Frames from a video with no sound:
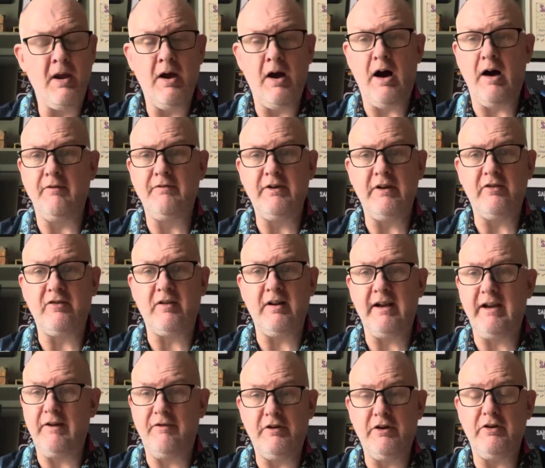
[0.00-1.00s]
obviously,
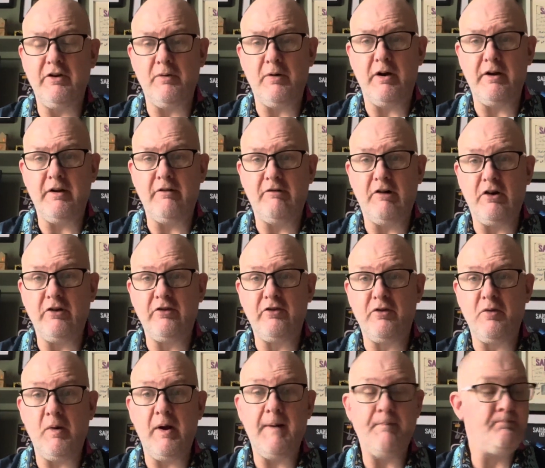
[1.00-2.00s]
if you do own the rights
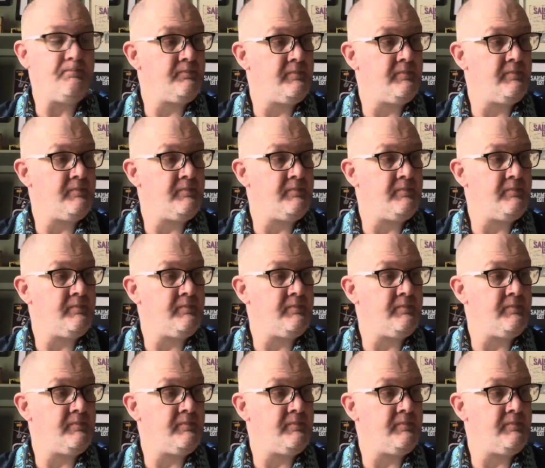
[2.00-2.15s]
to it,